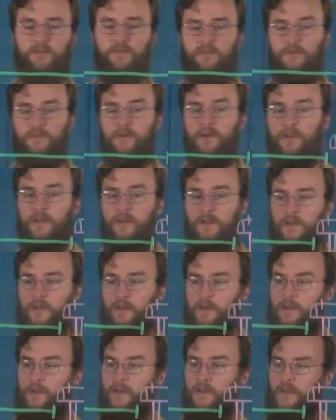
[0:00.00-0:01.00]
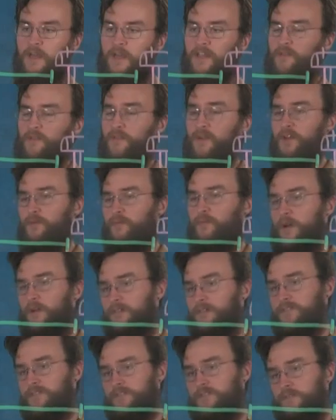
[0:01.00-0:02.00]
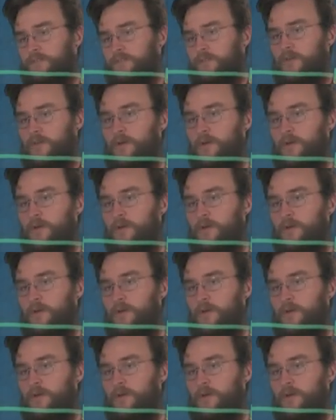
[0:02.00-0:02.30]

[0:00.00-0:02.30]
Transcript: door and the mailbox.